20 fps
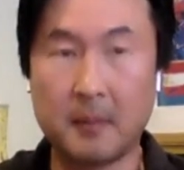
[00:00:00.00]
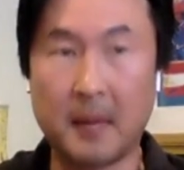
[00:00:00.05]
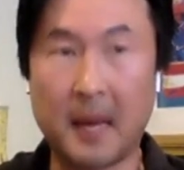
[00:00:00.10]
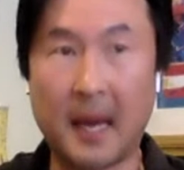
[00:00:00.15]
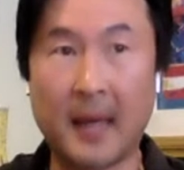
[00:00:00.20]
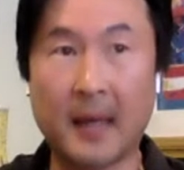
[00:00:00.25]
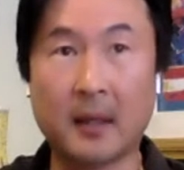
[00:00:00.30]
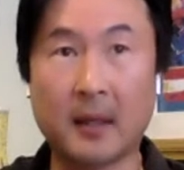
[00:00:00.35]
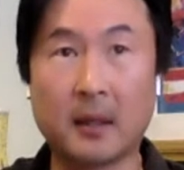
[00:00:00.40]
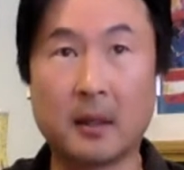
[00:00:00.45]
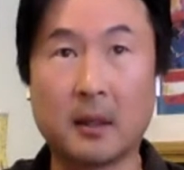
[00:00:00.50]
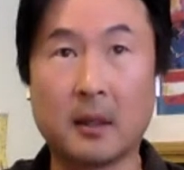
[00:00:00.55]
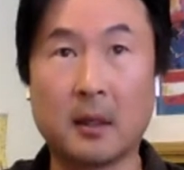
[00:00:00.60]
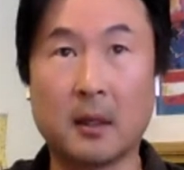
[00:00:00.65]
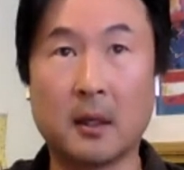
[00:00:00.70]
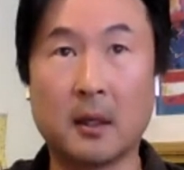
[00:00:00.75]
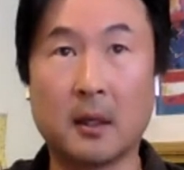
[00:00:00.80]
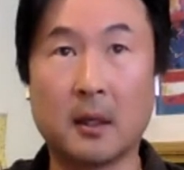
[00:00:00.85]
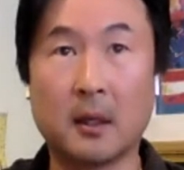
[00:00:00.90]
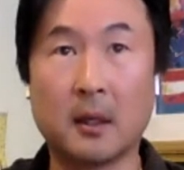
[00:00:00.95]
Matic
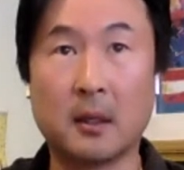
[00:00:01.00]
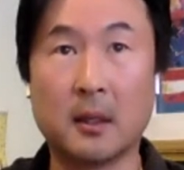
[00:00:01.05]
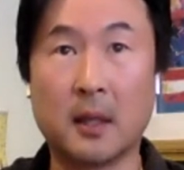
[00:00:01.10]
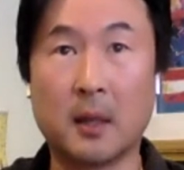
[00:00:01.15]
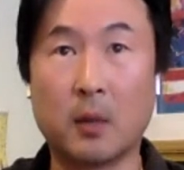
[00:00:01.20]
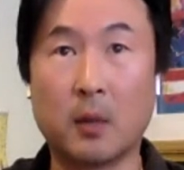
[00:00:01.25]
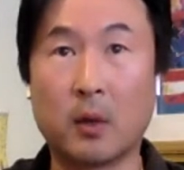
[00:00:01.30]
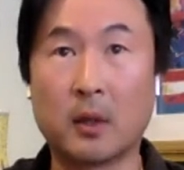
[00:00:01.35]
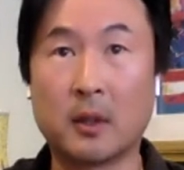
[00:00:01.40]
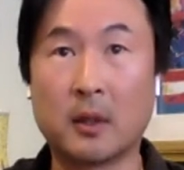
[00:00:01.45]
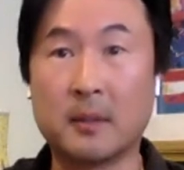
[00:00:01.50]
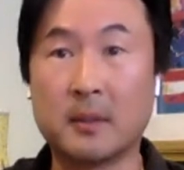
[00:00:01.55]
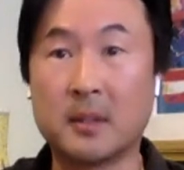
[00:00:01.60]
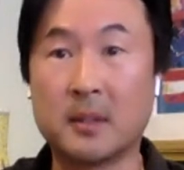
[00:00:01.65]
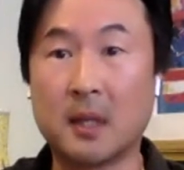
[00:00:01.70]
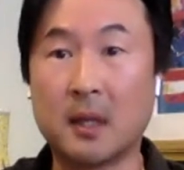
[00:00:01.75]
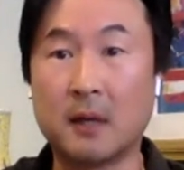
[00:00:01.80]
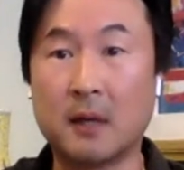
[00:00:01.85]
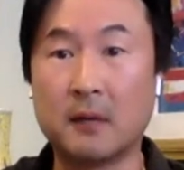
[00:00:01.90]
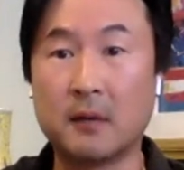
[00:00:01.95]
Network
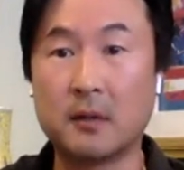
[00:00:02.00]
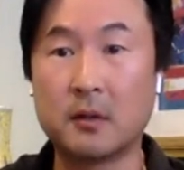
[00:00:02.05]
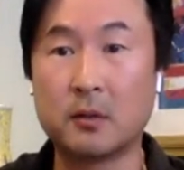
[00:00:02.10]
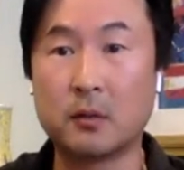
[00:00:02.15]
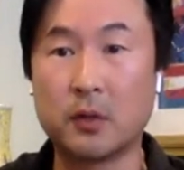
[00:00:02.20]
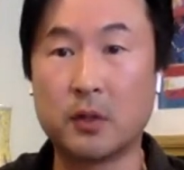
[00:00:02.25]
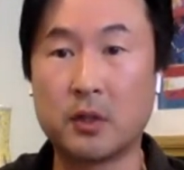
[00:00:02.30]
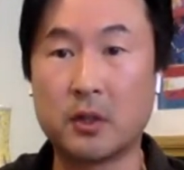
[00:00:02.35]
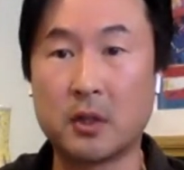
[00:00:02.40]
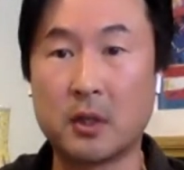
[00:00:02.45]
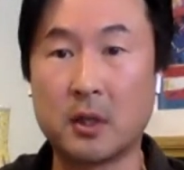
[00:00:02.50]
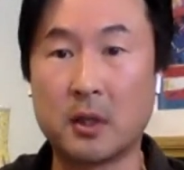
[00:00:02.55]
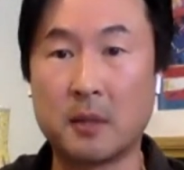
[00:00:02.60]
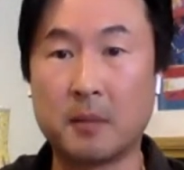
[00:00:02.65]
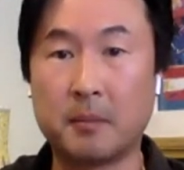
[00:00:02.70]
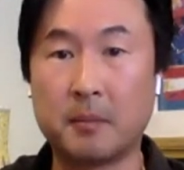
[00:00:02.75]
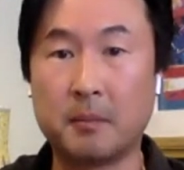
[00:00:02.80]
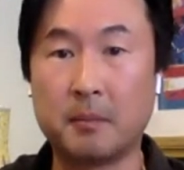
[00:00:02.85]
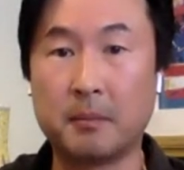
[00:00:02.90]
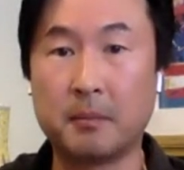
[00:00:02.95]
themselves, which
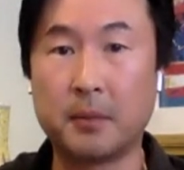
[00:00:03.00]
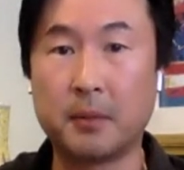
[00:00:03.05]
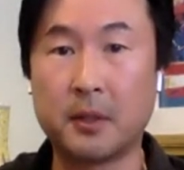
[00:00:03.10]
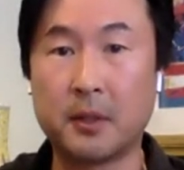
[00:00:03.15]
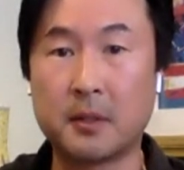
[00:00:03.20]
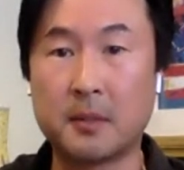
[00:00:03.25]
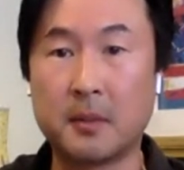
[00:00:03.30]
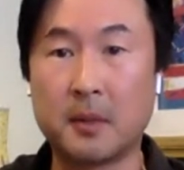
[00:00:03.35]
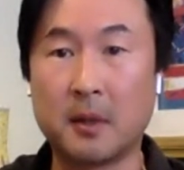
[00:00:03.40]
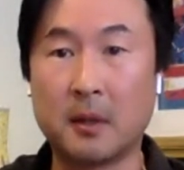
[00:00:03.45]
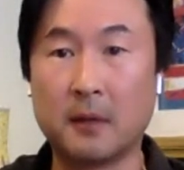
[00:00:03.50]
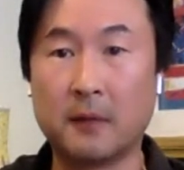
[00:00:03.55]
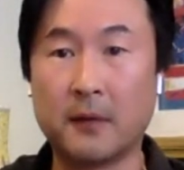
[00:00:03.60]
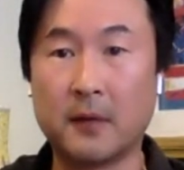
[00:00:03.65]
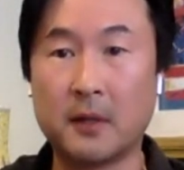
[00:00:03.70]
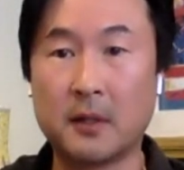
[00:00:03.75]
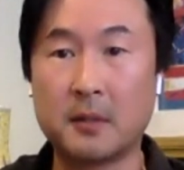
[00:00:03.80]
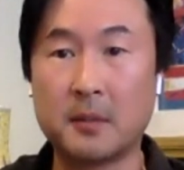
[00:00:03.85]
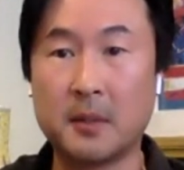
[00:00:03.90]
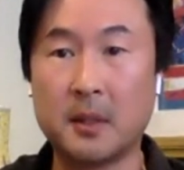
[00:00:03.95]
put a small
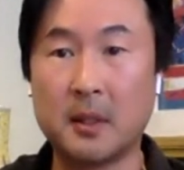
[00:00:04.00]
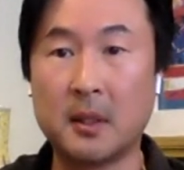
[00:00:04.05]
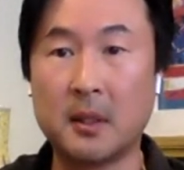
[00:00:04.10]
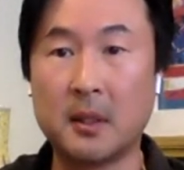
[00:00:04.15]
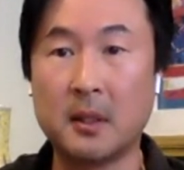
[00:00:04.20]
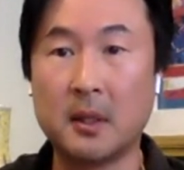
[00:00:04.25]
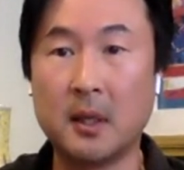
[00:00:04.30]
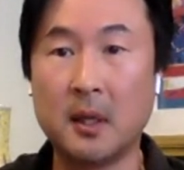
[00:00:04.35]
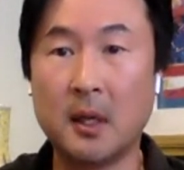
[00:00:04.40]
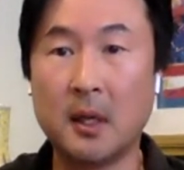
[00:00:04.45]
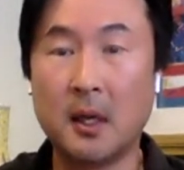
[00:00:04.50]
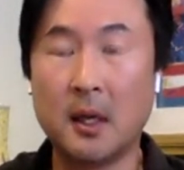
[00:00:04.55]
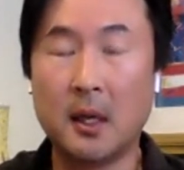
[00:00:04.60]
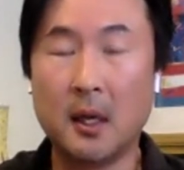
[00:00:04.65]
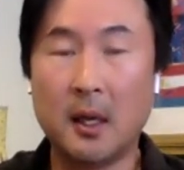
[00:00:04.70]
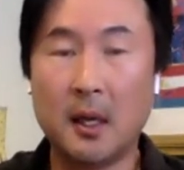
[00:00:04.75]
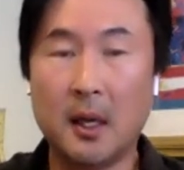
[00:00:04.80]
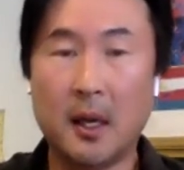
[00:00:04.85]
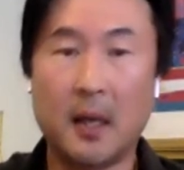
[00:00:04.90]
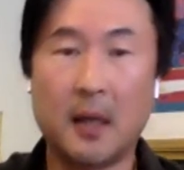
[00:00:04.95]
investment in.
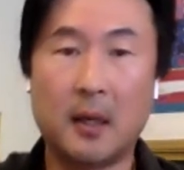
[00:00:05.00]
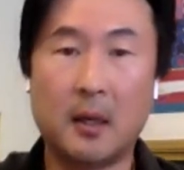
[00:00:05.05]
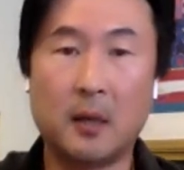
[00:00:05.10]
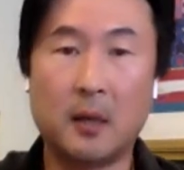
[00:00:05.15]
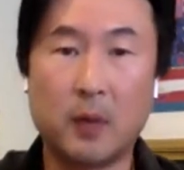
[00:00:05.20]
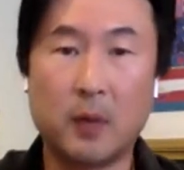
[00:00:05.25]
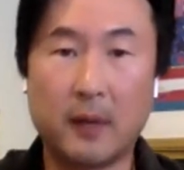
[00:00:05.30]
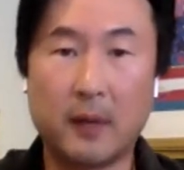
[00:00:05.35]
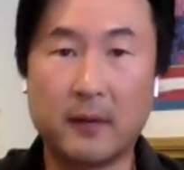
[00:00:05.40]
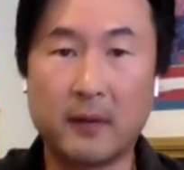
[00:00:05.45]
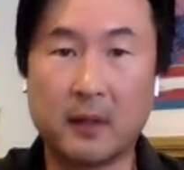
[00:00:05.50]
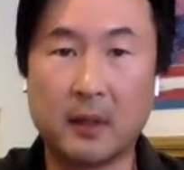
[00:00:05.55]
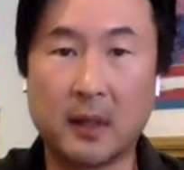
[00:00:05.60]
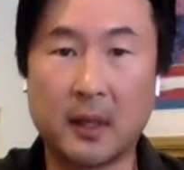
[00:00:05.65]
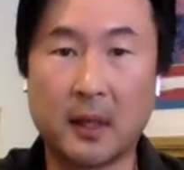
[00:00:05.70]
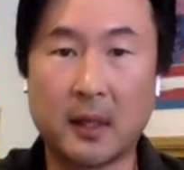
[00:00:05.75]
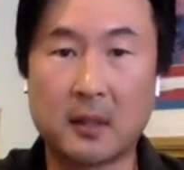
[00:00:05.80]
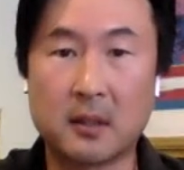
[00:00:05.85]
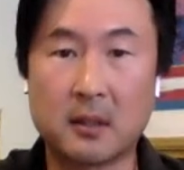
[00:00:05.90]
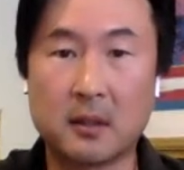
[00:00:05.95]
And then we have the
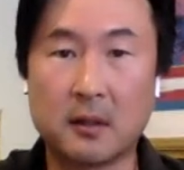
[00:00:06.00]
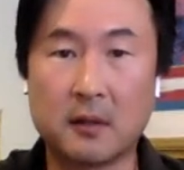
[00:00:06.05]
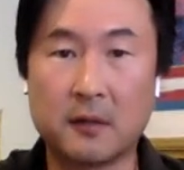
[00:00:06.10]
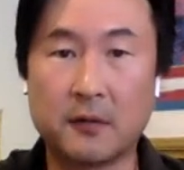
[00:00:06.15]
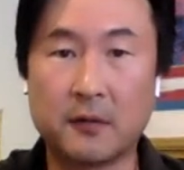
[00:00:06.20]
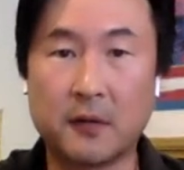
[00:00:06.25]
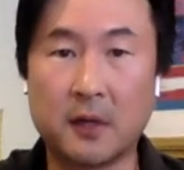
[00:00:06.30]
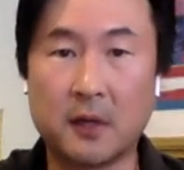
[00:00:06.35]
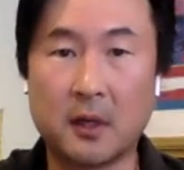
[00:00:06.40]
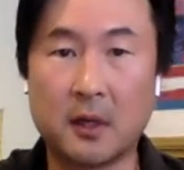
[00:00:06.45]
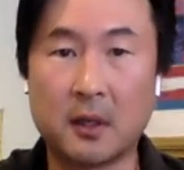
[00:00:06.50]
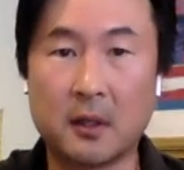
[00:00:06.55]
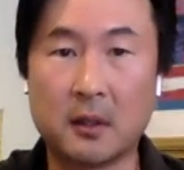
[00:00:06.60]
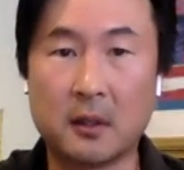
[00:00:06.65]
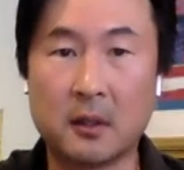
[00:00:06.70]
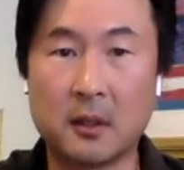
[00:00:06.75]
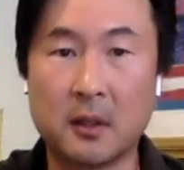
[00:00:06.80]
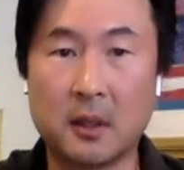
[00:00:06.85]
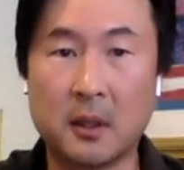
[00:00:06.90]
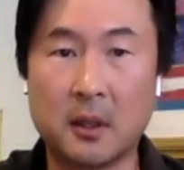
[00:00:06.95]
likes of
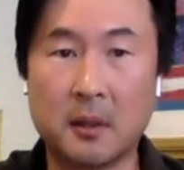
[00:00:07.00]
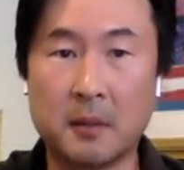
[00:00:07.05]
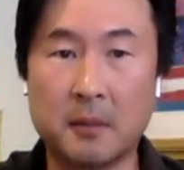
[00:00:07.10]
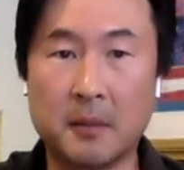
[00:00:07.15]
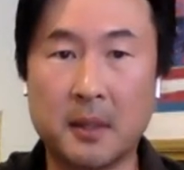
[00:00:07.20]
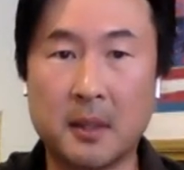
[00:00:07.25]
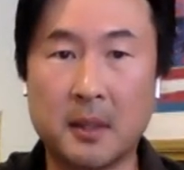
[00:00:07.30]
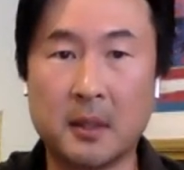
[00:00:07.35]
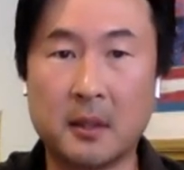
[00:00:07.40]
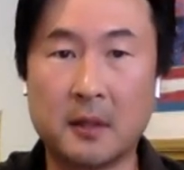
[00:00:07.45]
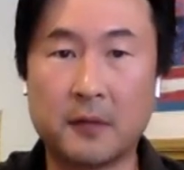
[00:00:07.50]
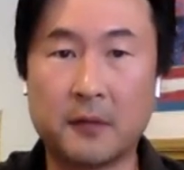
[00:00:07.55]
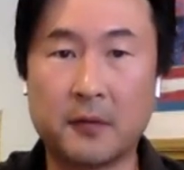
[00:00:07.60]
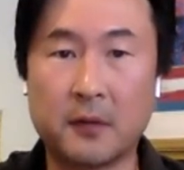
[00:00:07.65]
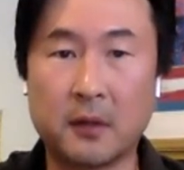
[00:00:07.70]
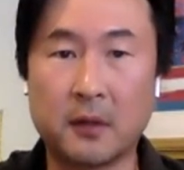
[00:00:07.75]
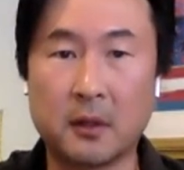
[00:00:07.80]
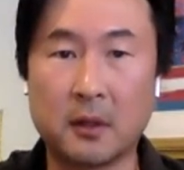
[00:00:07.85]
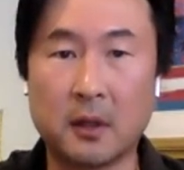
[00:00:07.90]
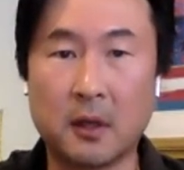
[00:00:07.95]
many
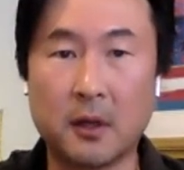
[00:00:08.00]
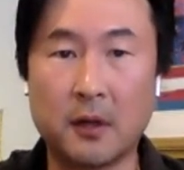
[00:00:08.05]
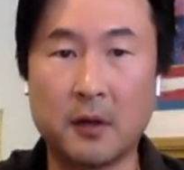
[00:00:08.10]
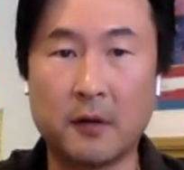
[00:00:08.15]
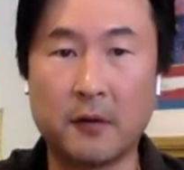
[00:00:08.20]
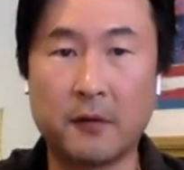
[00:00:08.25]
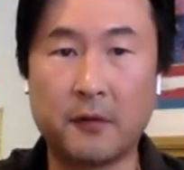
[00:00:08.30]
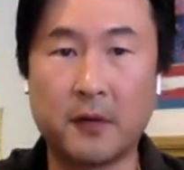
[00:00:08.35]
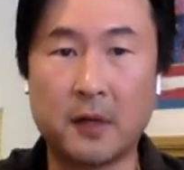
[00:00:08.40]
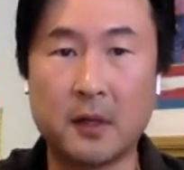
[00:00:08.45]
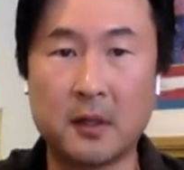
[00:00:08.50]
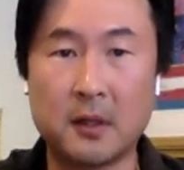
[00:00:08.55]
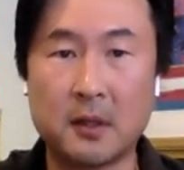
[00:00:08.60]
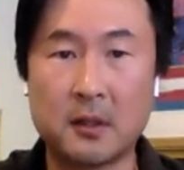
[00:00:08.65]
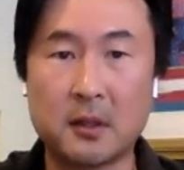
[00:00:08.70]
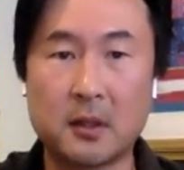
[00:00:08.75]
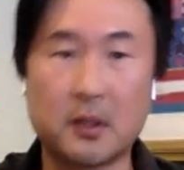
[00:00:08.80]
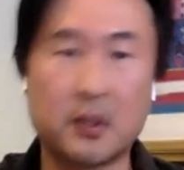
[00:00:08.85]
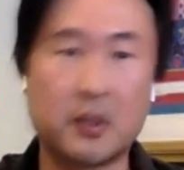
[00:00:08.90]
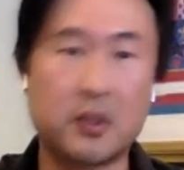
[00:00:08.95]
different other funds,
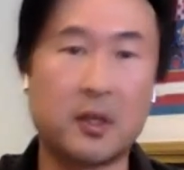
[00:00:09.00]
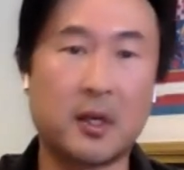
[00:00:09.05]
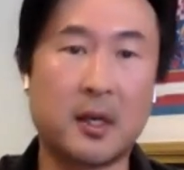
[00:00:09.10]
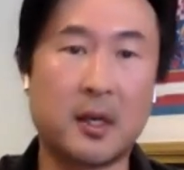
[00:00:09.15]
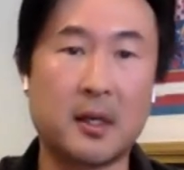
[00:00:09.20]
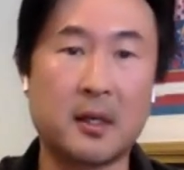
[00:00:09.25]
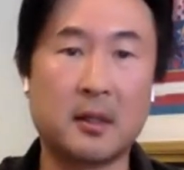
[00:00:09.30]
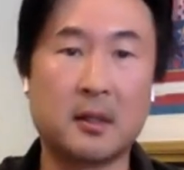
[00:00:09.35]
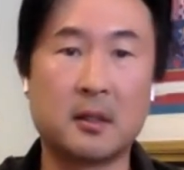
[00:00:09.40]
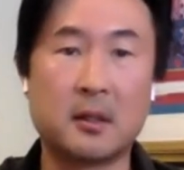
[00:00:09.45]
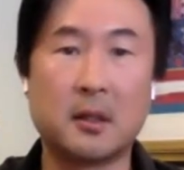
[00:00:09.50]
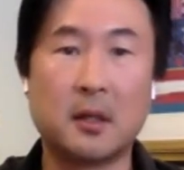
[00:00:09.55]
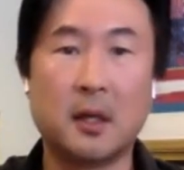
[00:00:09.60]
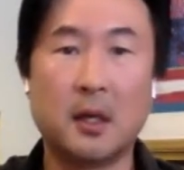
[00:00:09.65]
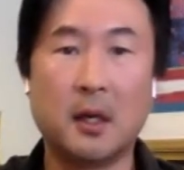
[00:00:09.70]
such as